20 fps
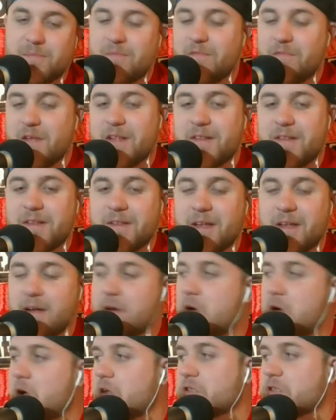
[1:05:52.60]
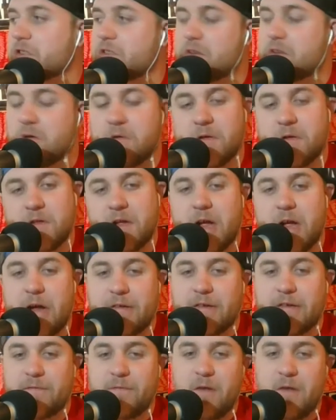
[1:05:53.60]
Vince is like, oh, I'll just go to the
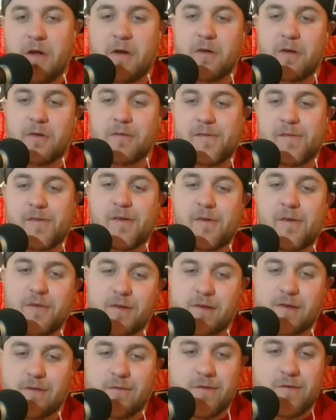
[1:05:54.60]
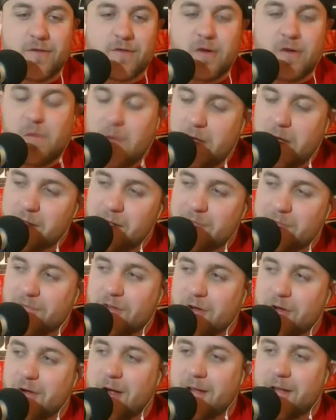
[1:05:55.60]
XFL. It's doing so well off the
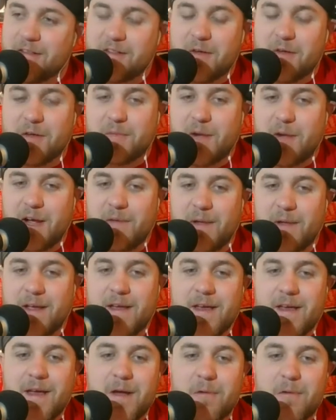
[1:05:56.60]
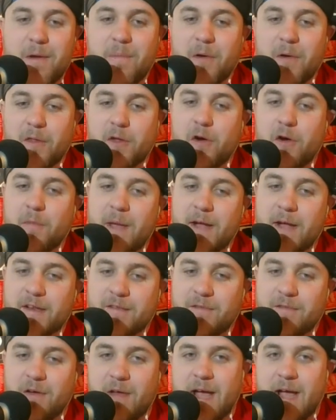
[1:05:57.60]
ground. That's why we both hope
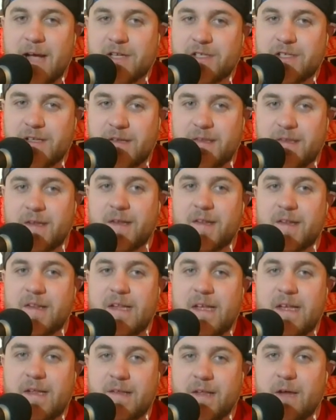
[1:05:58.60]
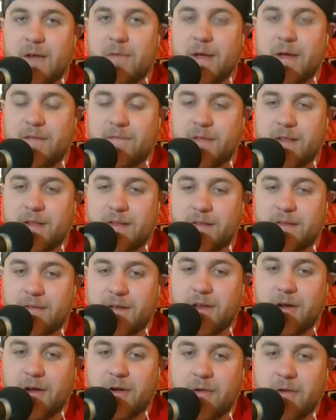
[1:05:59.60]
XFL actually succeeds. That way Vince,
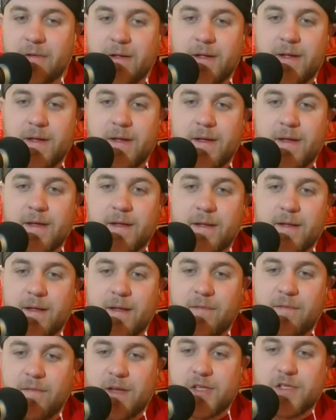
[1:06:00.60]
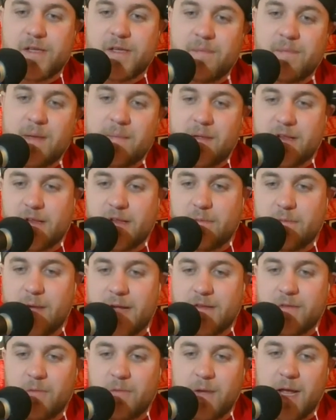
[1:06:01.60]
eventually maybe
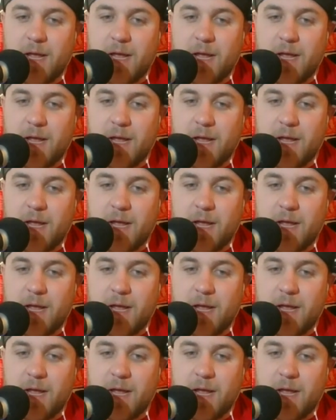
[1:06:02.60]
sways away.